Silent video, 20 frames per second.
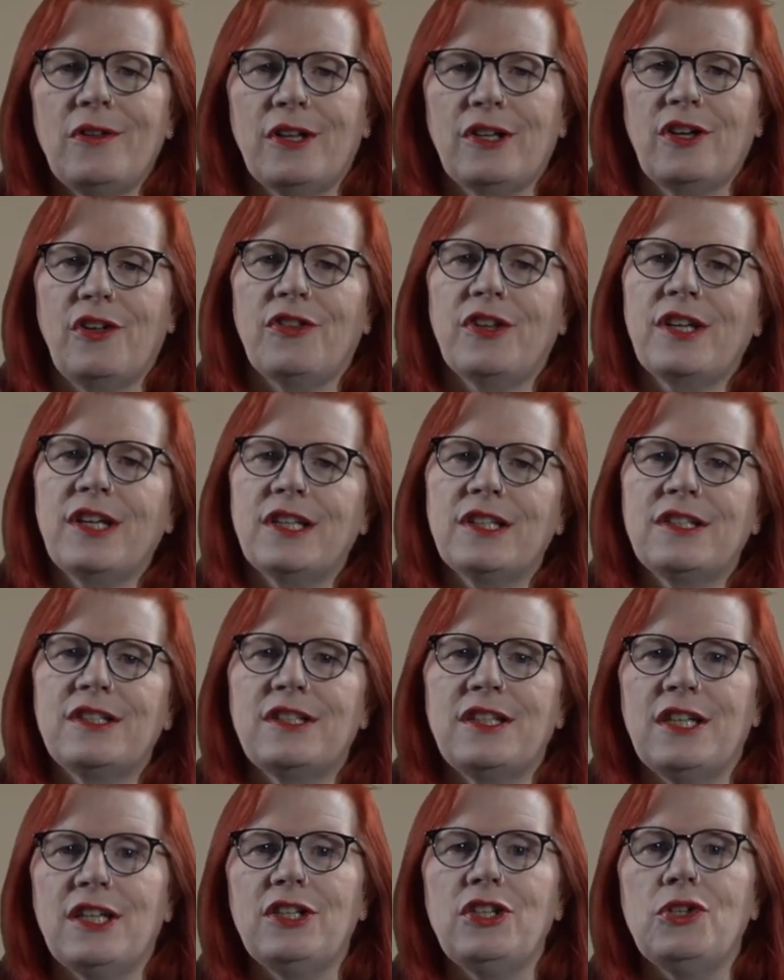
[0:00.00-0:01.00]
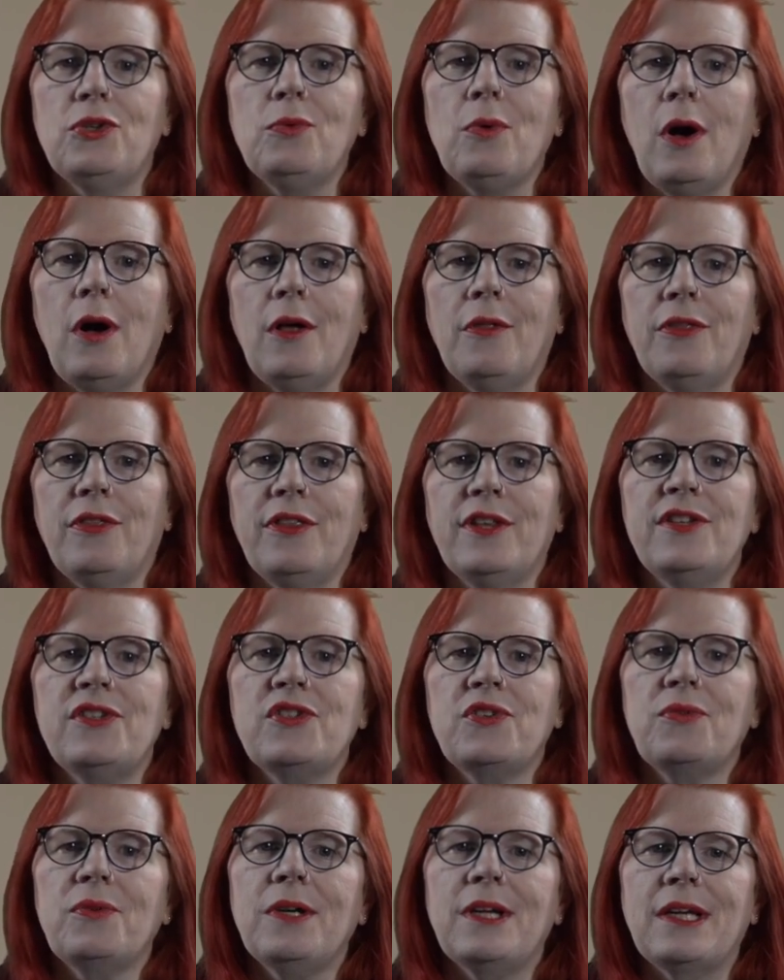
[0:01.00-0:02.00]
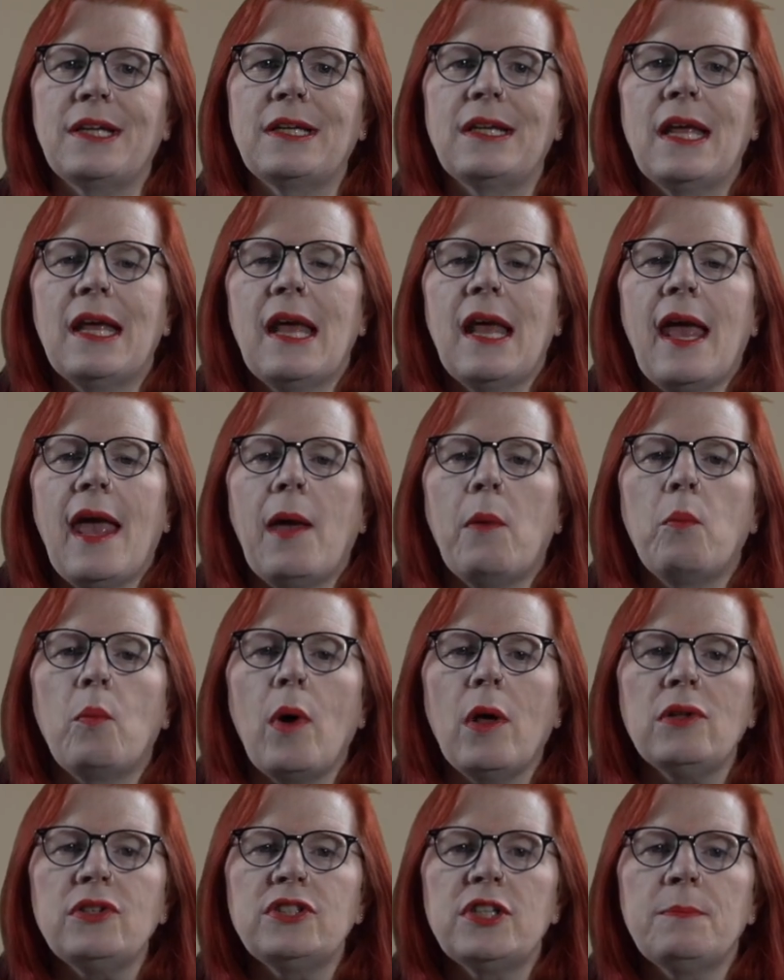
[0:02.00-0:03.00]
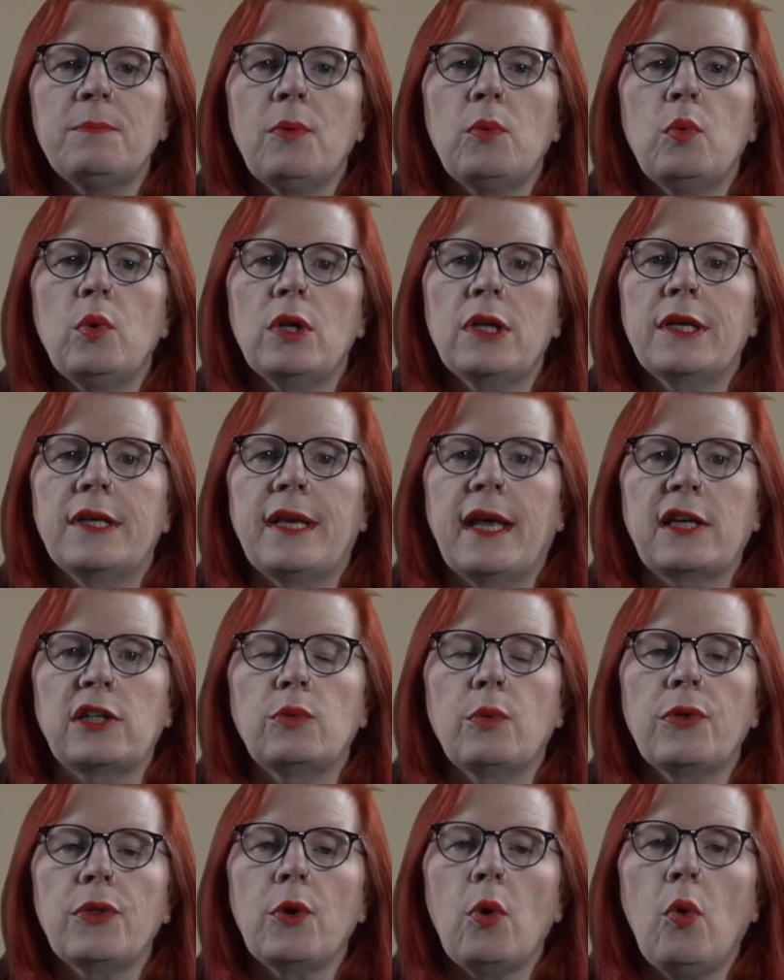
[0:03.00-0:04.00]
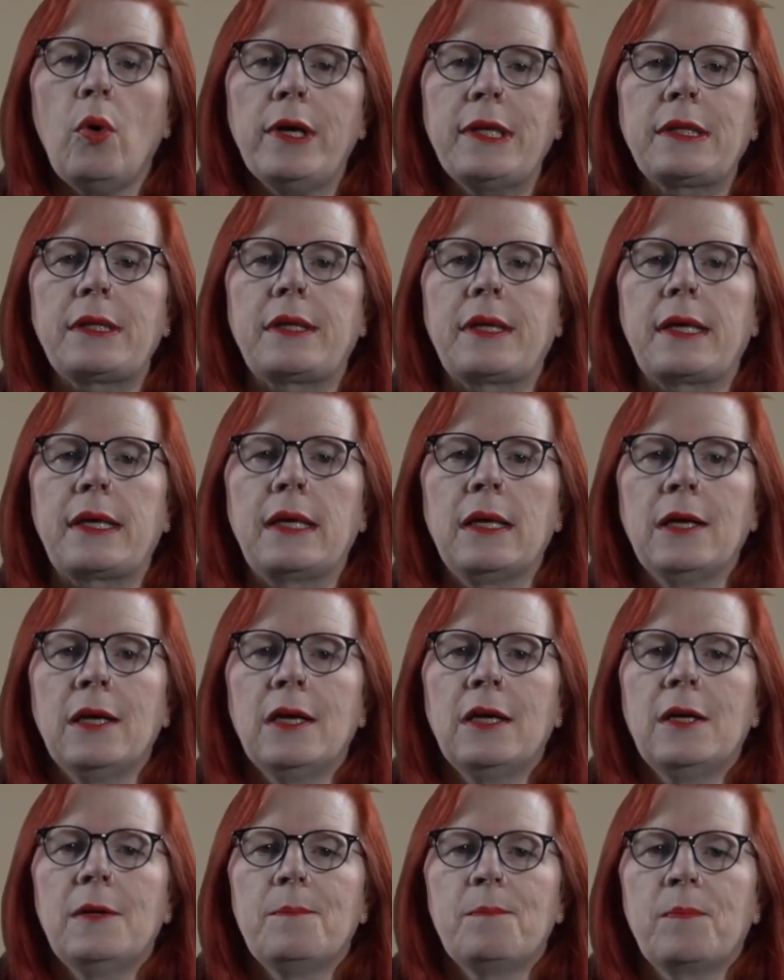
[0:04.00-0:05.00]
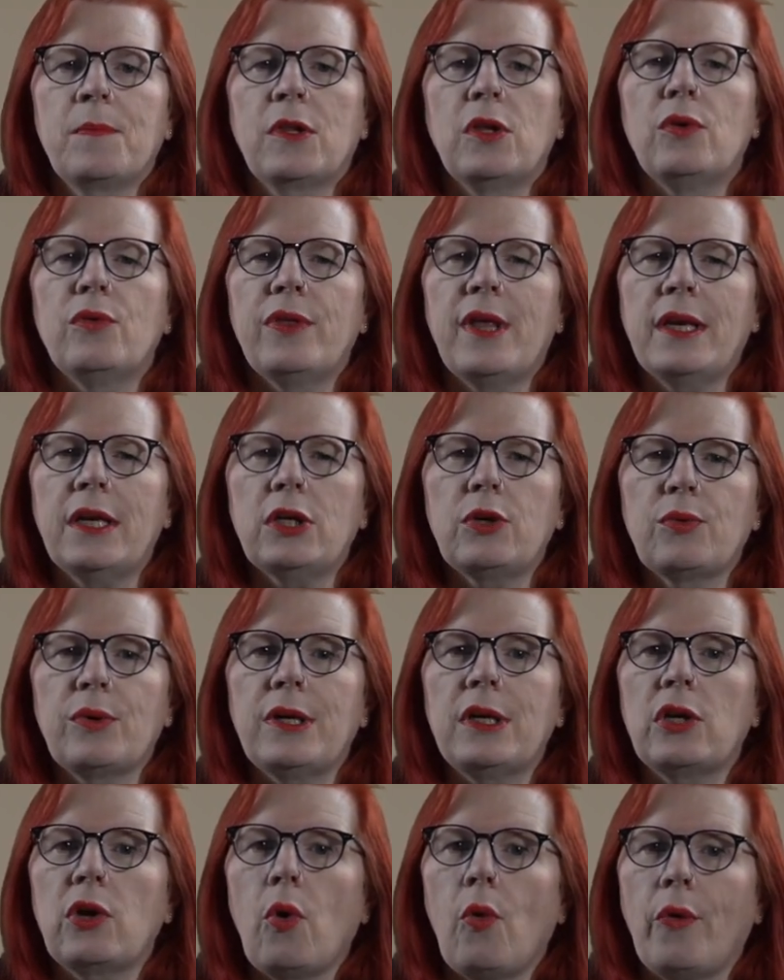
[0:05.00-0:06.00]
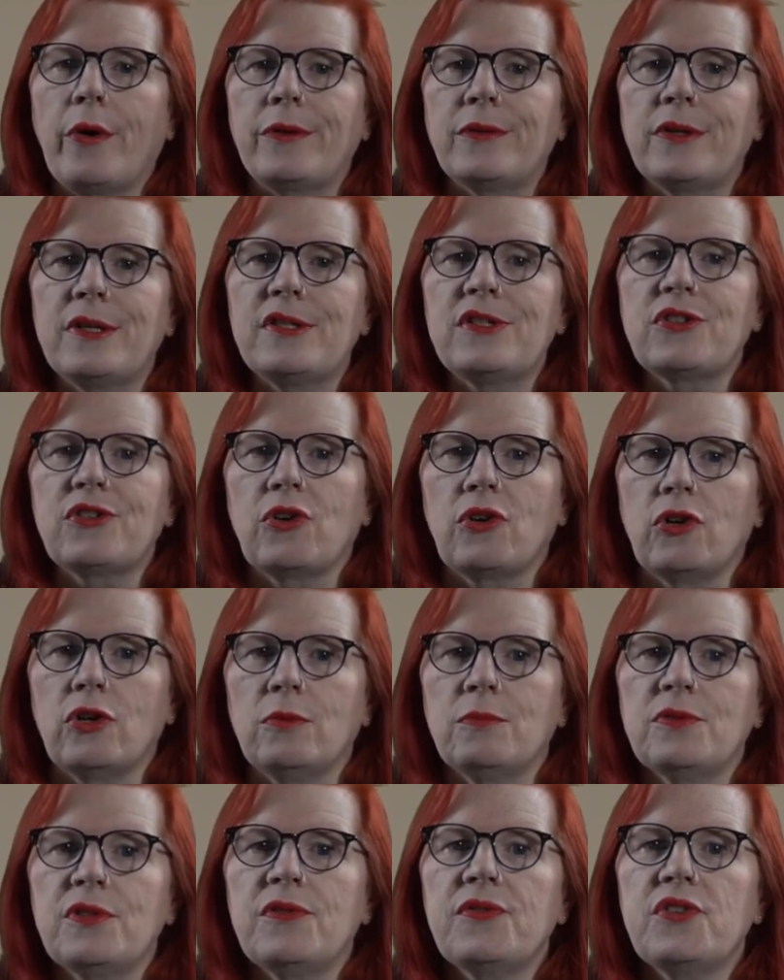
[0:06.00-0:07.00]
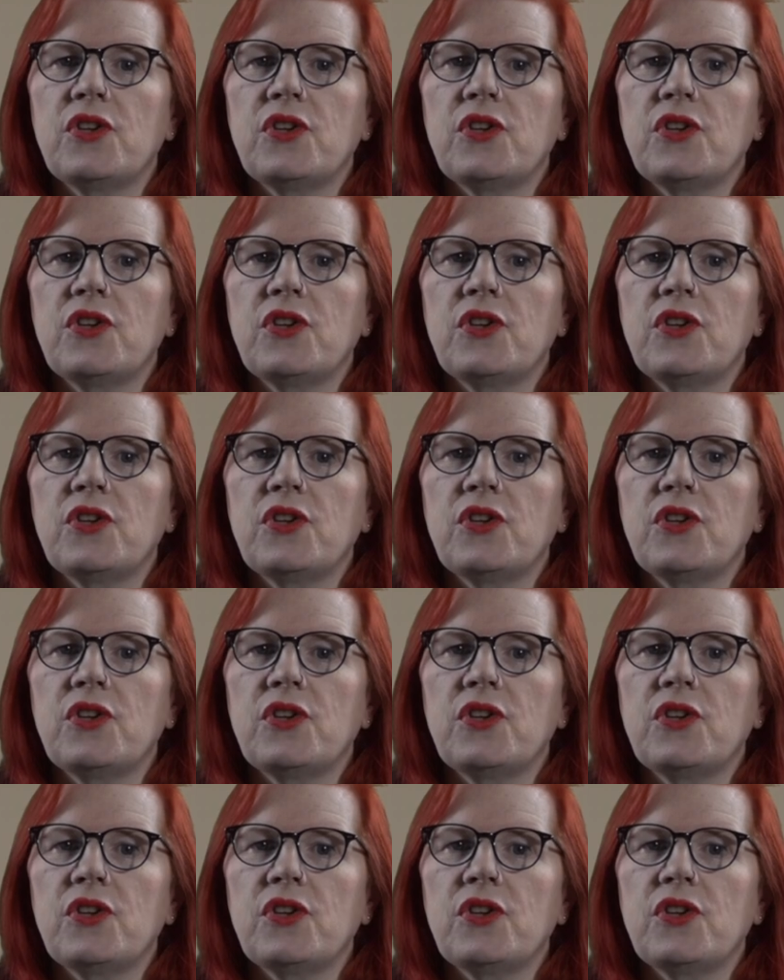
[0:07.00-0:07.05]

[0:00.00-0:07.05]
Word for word: click on the Continue on this screen and Wealthsimple will connect with Koinly. You then agree to Koinly's terms of